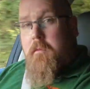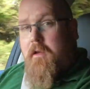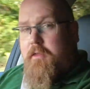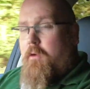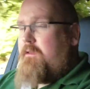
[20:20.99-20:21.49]

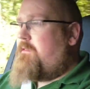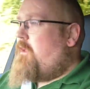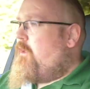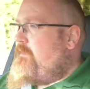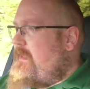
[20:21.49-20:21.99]
my thoughts
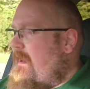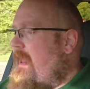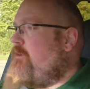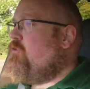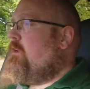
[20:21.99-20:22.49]
on the
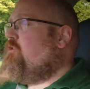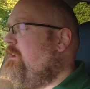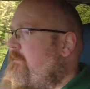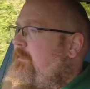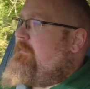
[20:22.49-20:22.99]
electric
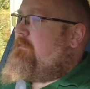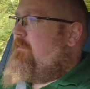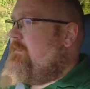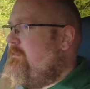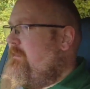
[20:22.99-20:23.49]

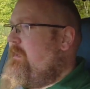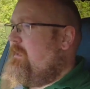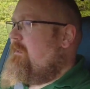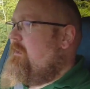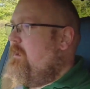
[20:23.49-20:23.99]
GV70
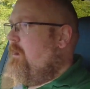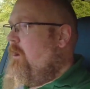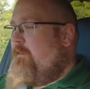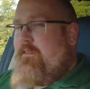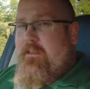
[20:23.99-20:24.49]

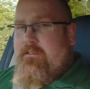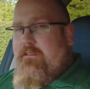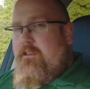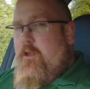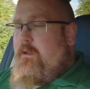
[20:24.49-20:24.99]
on this
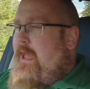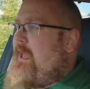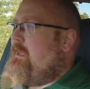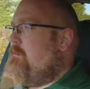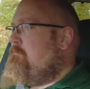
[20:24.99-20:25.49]

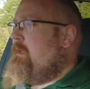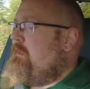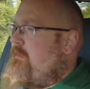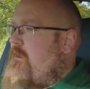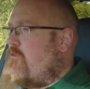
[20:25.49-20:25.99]
UK
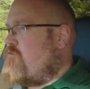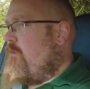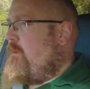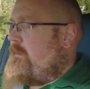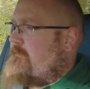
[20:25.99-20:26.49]
media
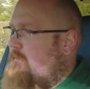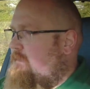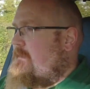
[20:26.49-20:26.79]
drive?